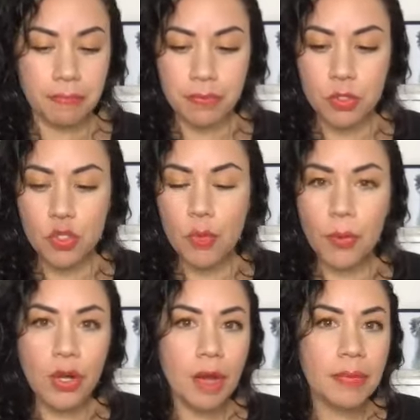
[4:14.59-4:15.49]
super
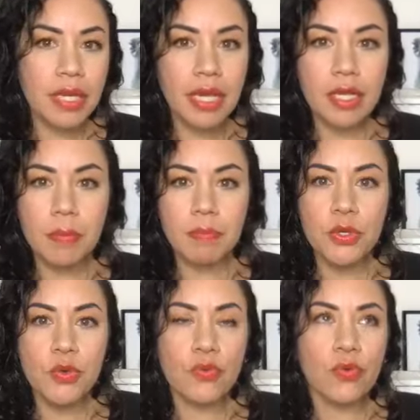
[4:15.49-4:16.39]
complicated,
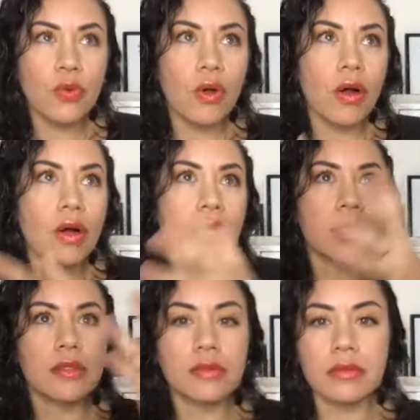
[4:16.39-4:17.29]
beautiful art,